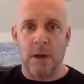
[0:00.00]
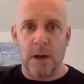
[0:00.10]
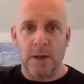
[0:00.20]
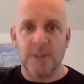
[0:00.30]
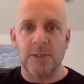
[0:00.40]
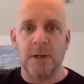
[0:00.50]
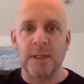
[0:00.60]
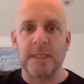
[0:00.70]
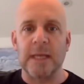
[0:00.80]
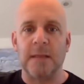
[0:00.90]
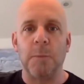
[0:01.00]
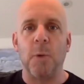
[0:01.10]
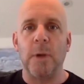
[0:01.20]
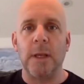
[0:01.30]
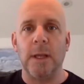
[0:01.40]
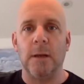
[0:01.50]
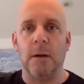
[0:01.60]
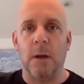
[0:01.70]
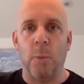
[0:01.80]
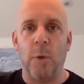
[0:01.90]
Are you starting to get the point here
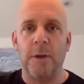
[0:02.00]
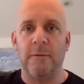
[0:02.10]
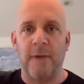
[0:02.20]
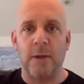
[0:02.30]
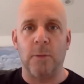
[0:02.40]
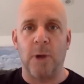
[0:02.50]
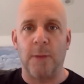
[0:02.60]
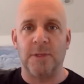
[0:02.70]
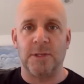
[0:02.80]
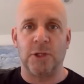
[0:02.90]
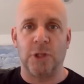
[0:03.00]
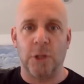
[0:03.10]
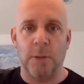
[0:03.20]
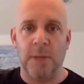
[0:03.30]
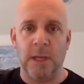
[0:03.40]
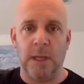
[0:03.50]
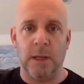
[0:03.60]
on what your value proposition could be?